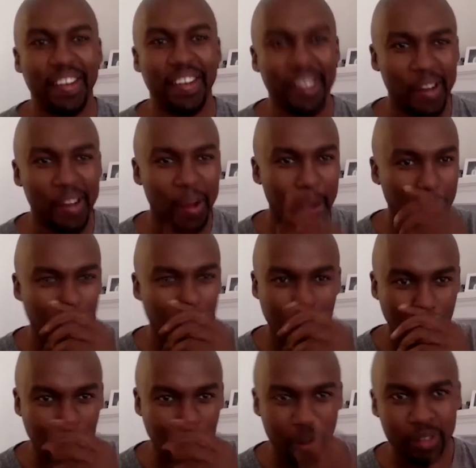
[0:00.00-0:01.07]
that was pretty
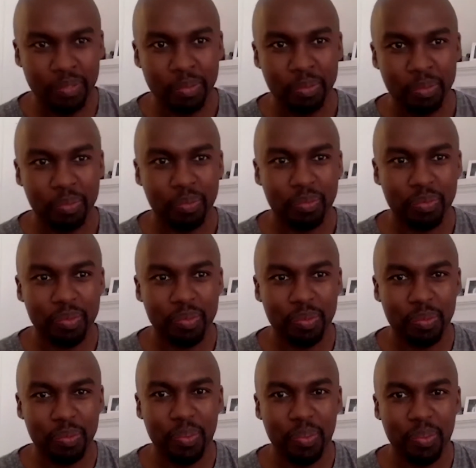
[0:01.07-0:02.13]
cool. Yeah. So
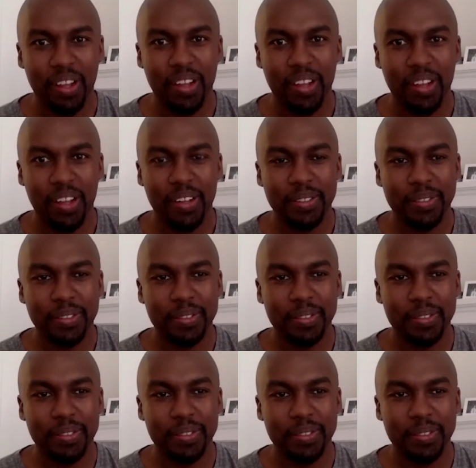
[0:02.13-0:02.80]
I'm always kind of always